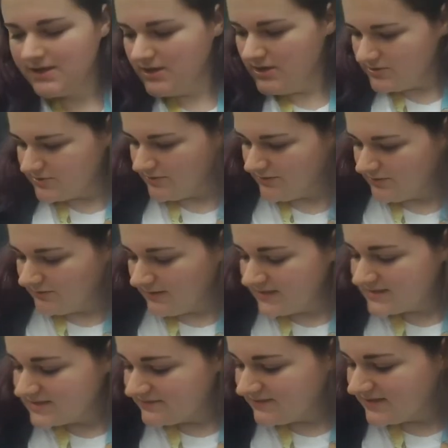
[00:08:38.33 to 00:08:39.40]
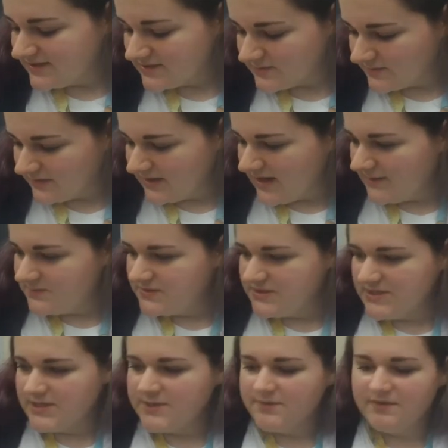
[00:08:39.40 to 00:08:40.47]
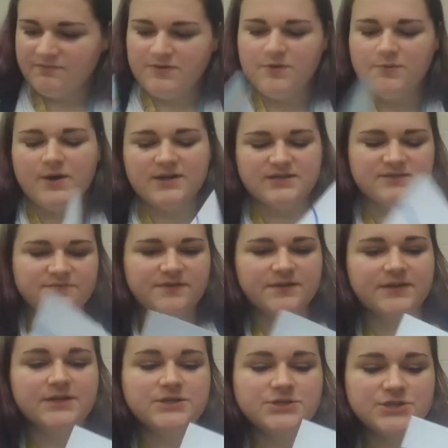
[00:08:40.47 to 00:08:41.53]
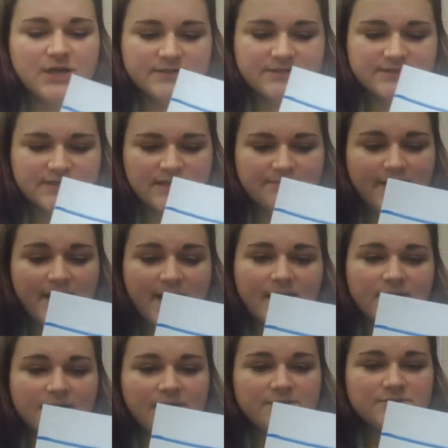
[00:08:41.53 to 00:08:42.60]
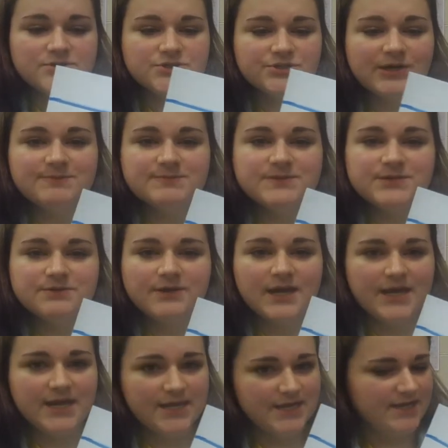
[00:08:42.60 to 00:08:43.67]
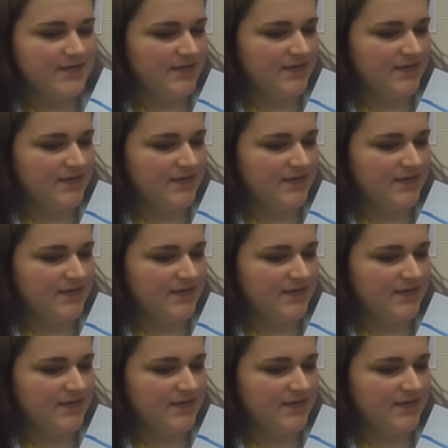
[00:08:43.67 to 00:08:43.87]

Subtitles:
So the rest of it is really up to you. If you want to fill in just the background stripes, you can.